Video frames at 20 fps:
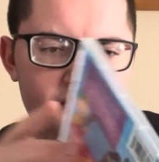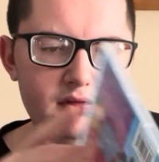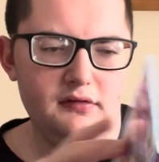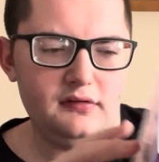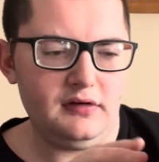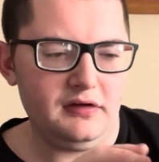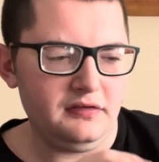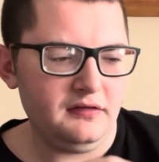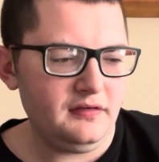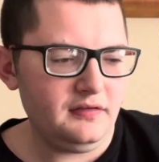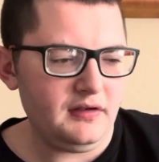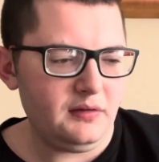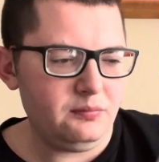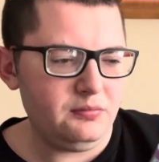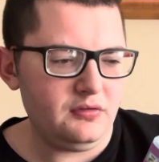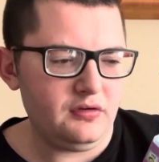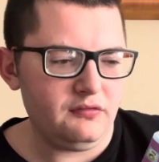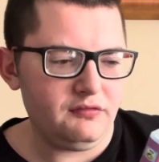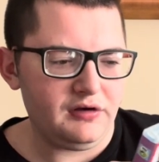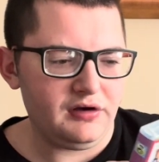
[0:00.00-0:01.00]
I think the
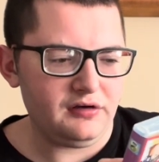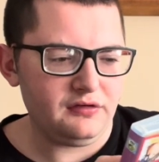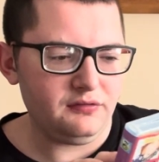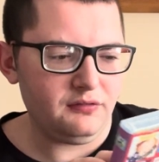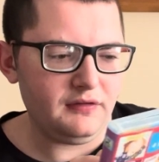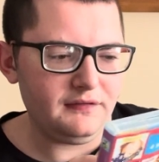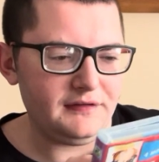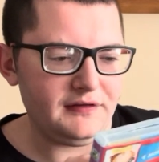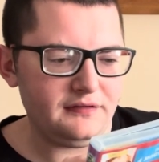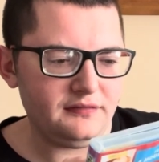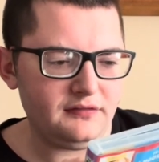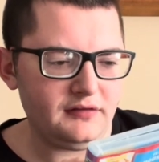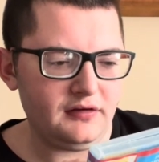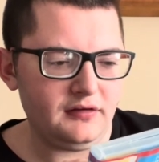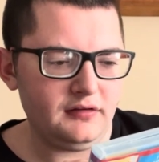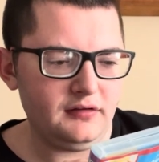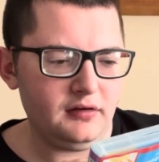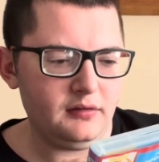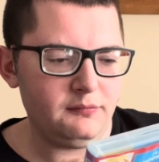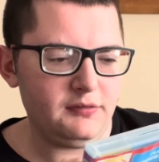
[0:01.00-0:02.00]
episode of Odd Squad that's on
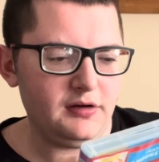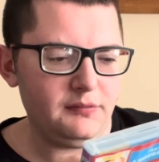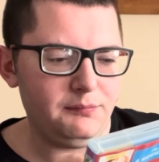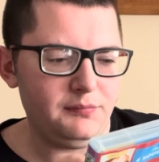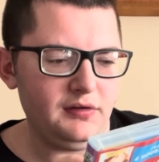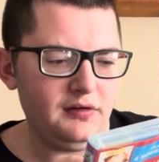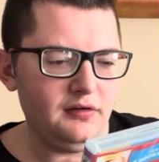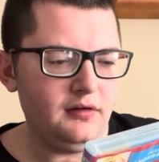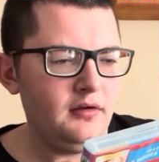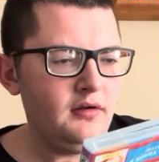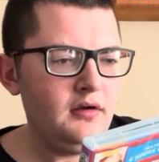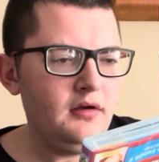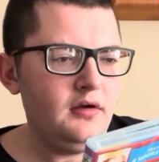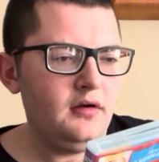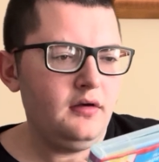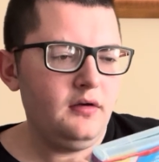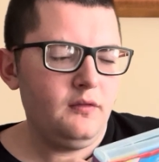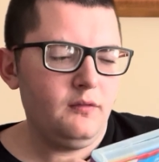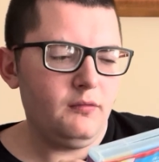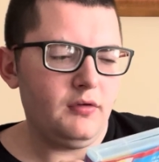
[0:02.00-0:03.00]
here might be
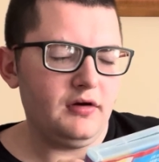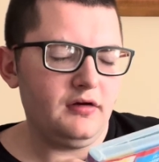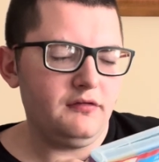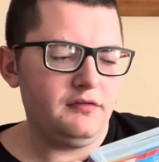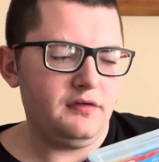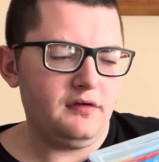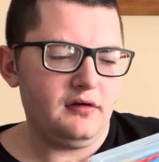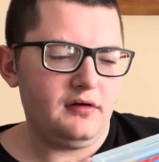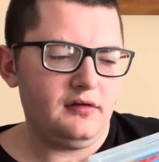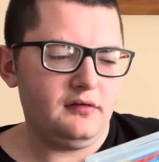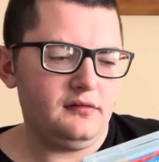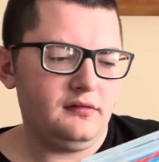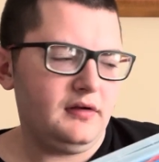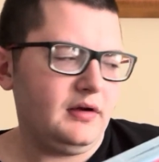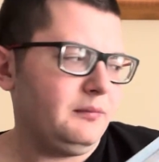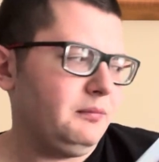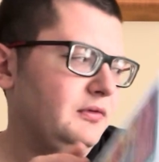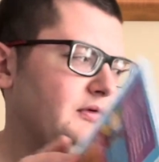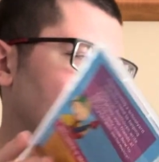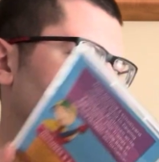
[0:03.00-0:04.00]
one of the
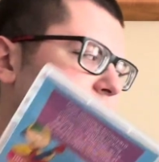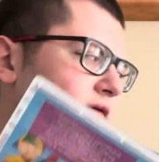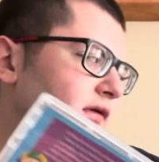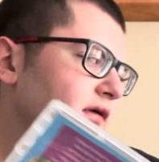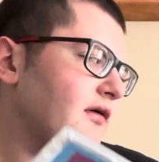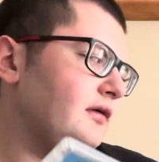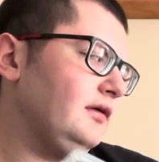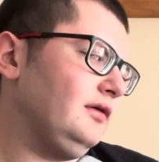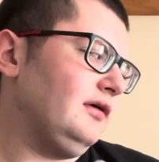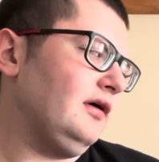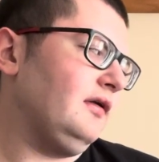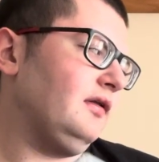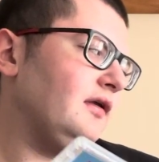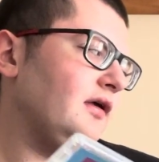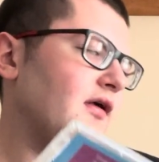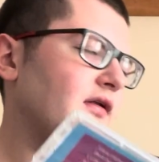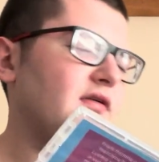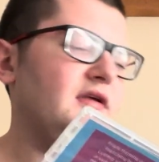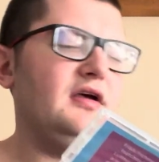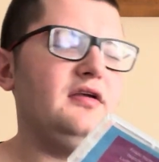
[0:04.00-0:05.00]
episodes that was on
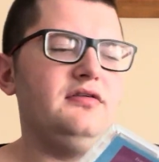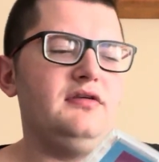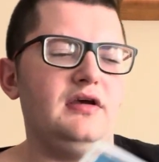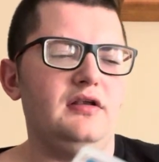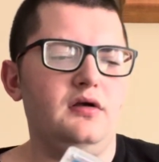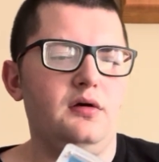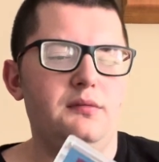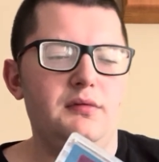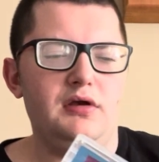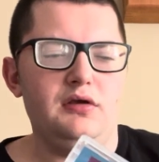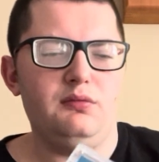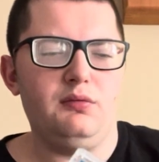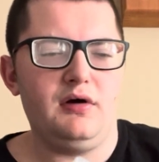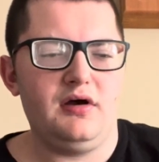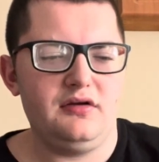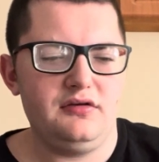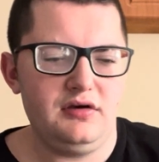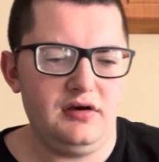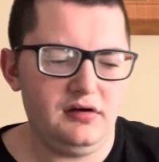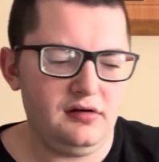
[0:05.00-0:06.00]
the Dance Like Nobody's
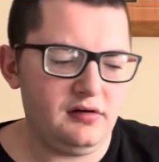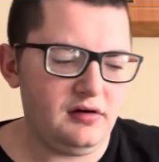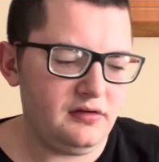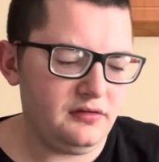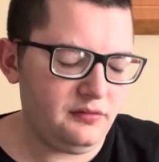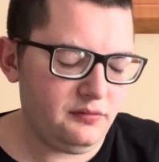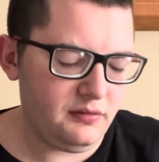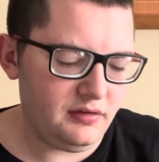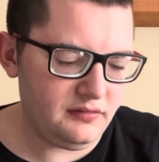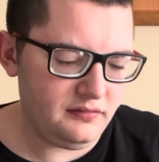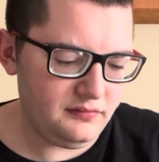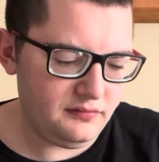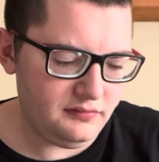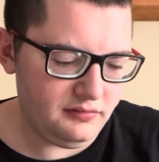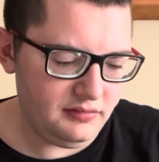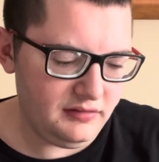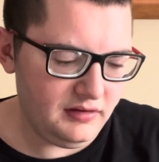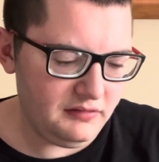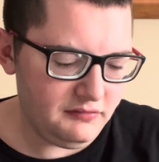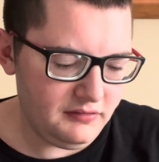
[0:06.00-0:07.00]
Watching Odd Squad
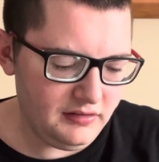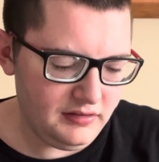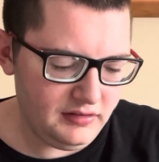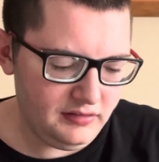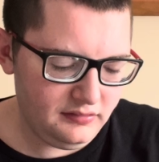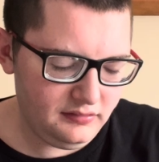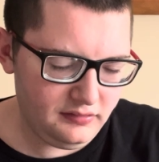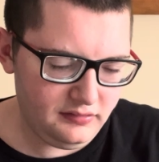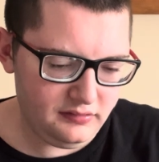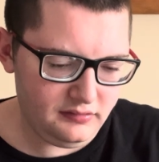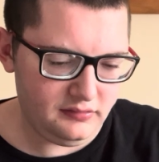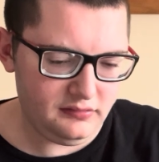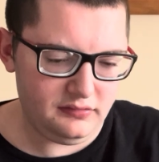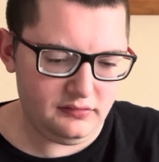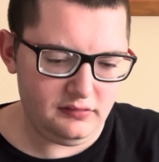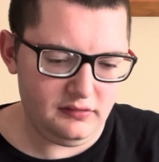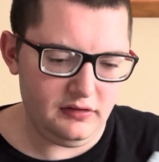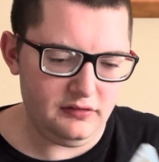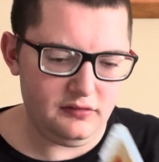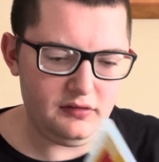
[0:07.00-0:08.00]
DVD, because
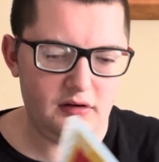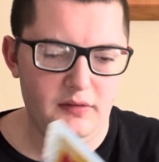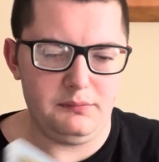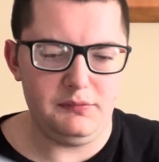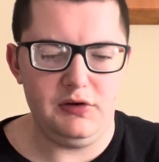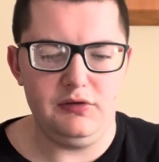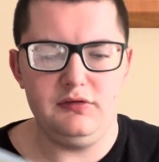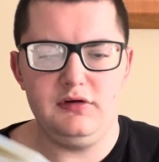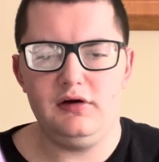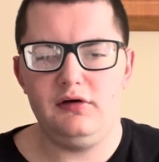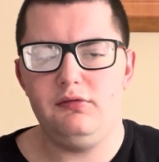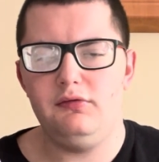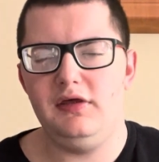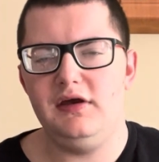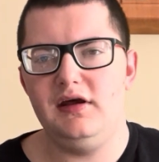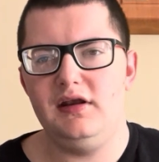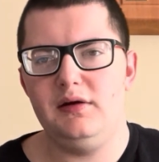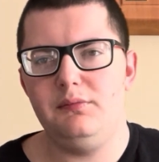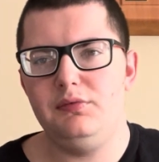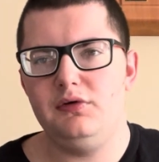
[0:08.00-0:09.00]
these are all
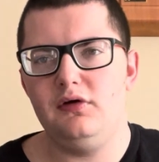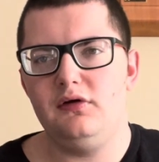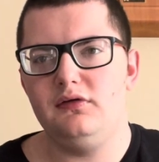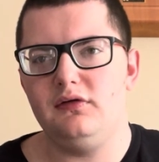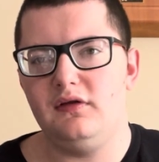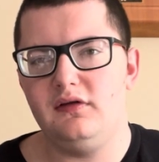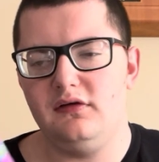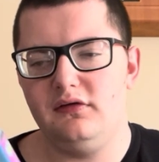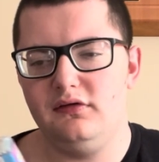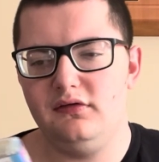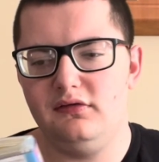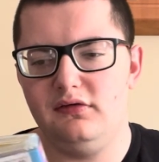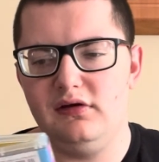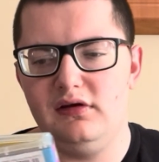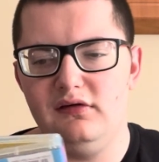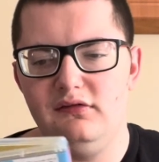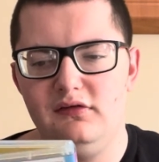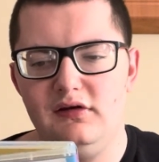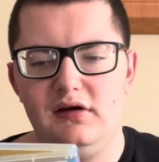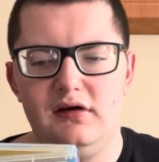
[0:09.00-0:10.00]
music-related episodes on this
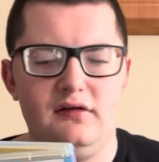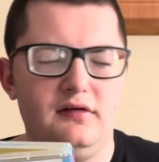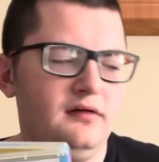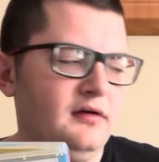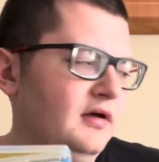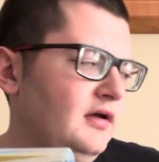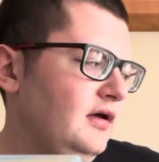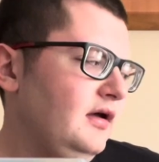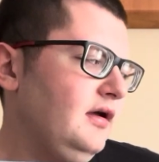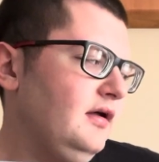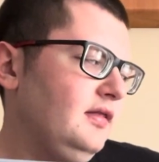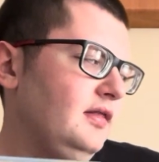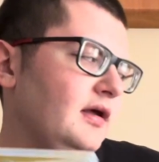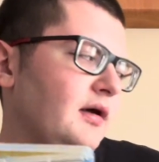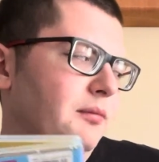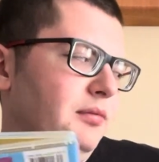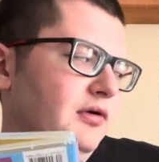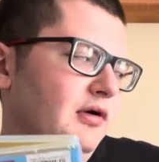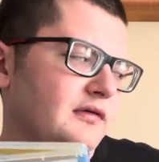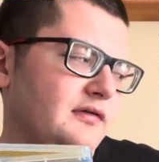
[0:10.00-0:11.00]
DVD, and the
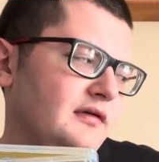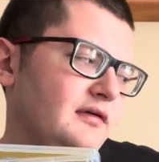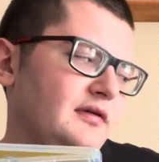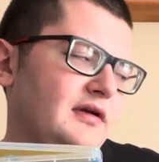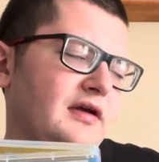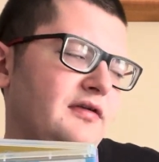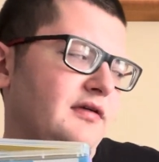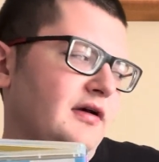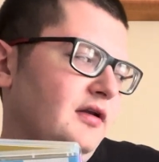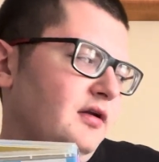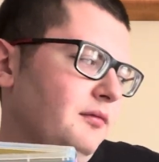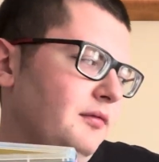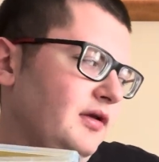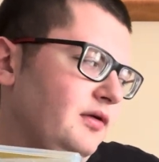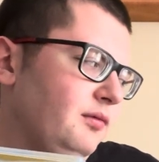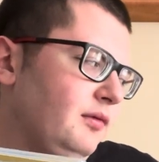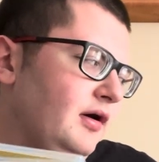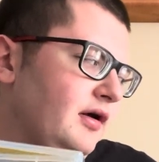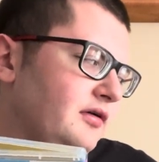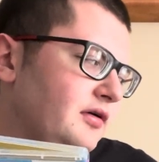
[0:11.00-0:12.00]
episodes on Dance Like
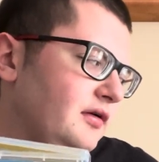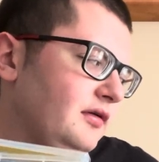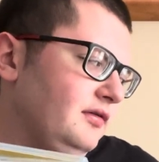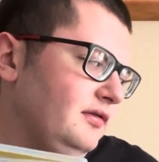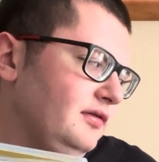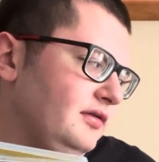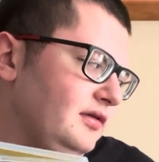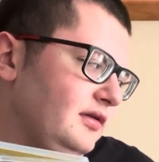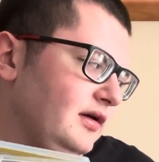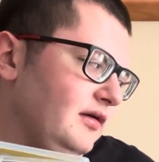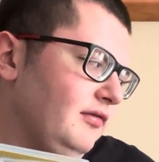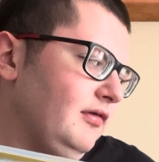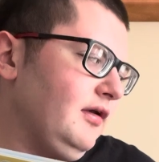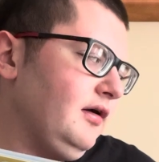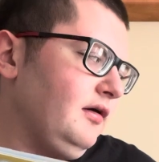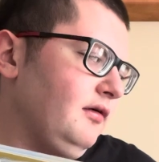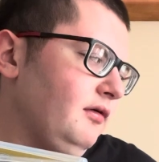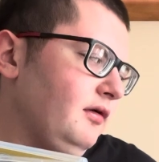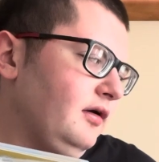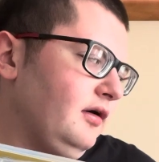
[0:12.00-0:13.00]
Nobody's Watching
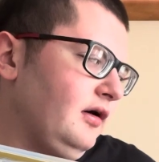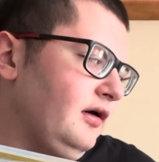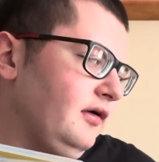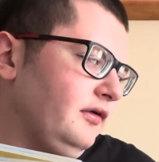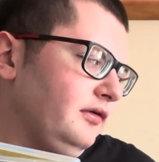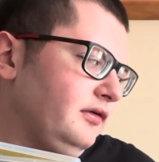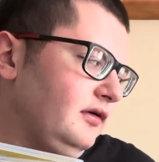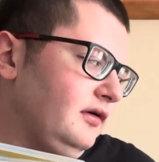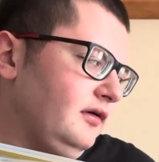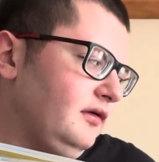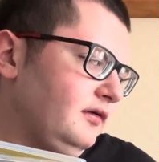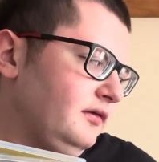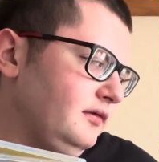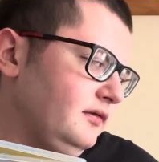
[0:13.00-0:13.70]
DVD are also